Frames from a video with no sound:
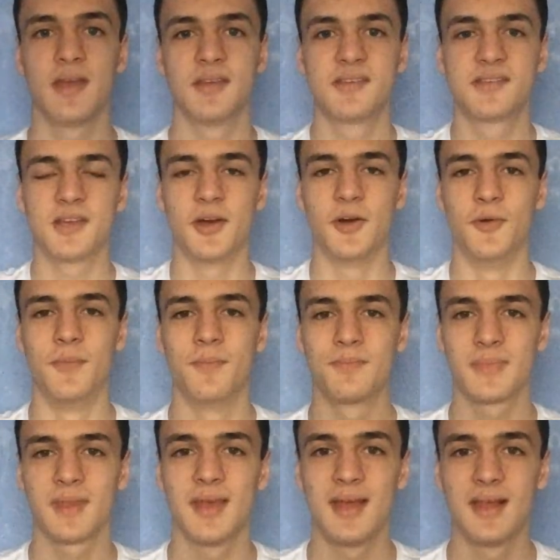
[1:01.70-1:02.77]
So,
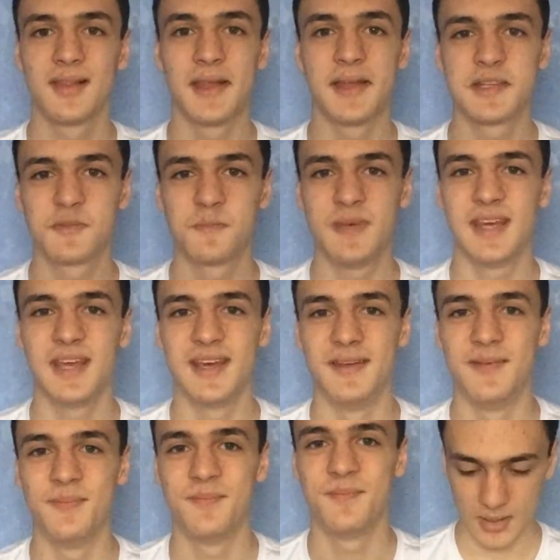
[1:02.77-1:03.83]
let's
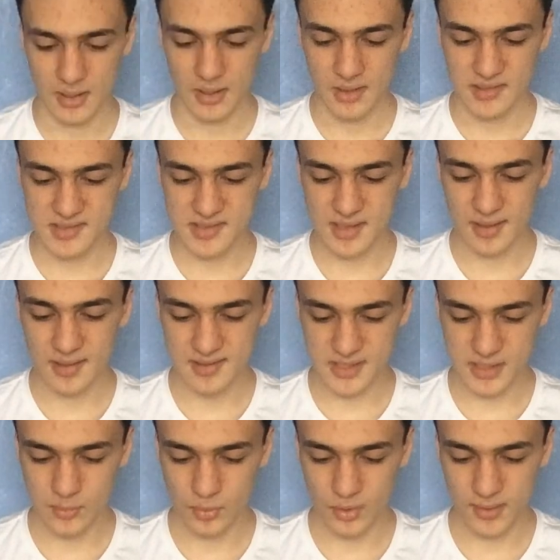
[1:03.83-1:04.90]
begin.
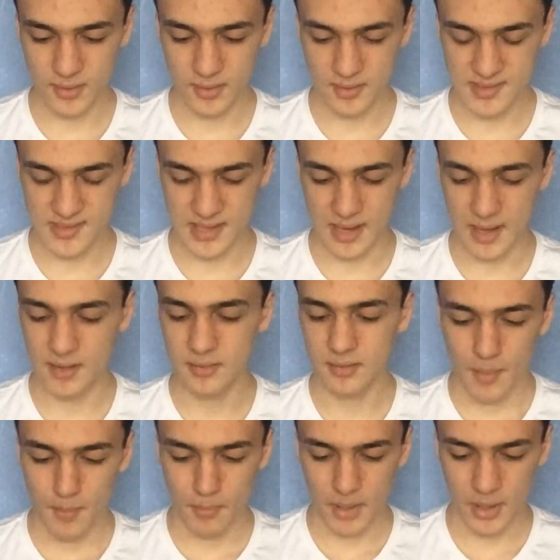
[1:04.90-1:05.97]
Starting with Year 10,
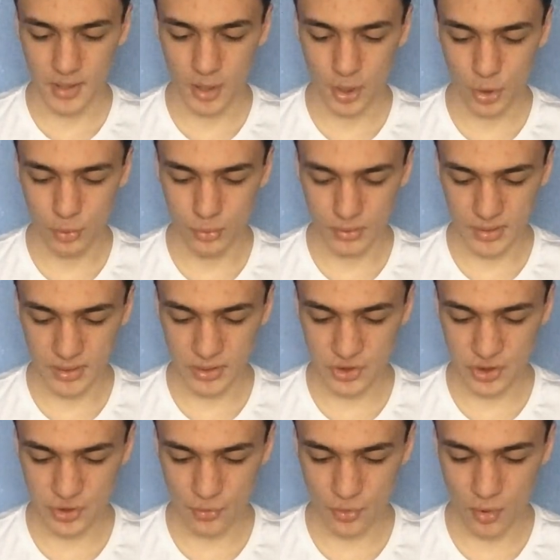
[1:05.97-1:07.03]
my only
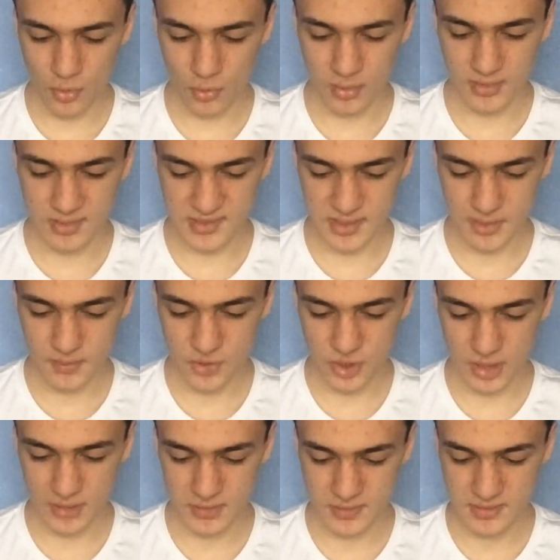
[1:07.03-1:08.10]
strong
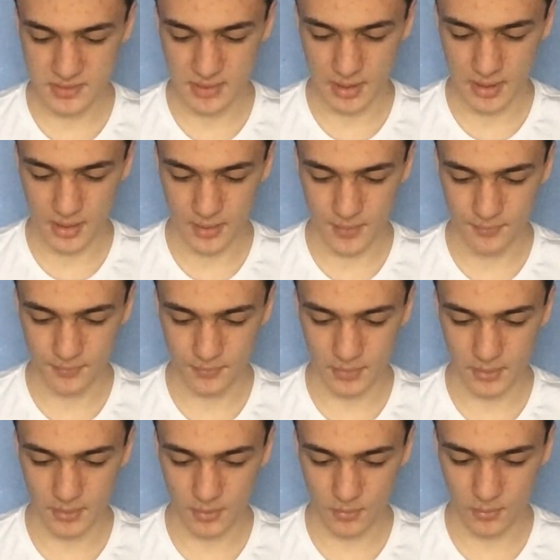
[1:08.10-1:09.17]
subject
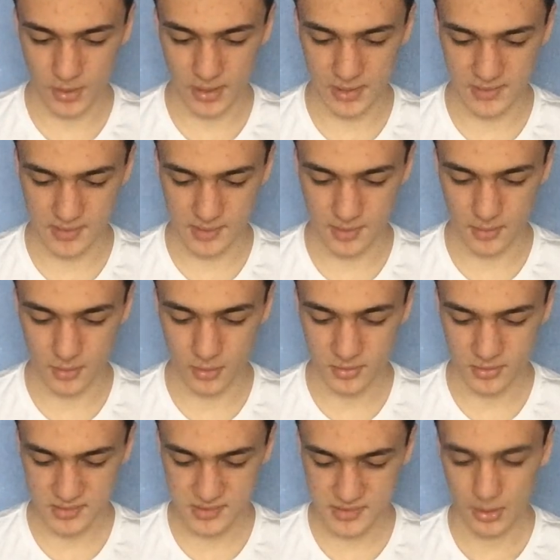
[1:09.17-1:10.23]
grade I
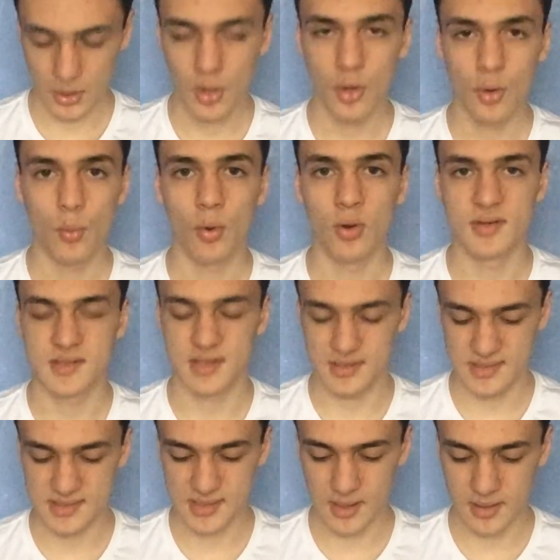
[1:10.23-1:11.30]
got was in
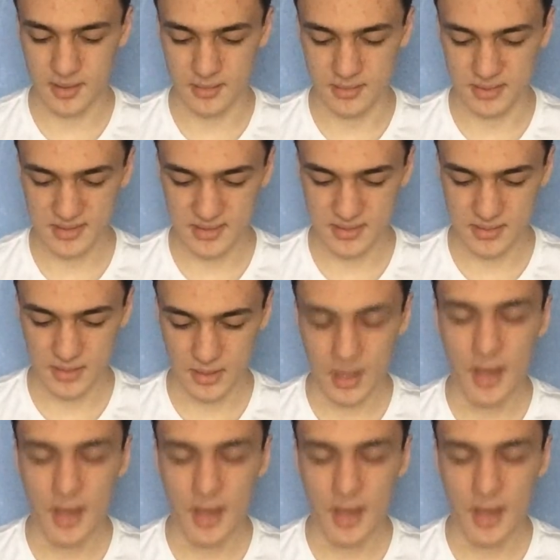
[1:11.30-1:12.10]
science.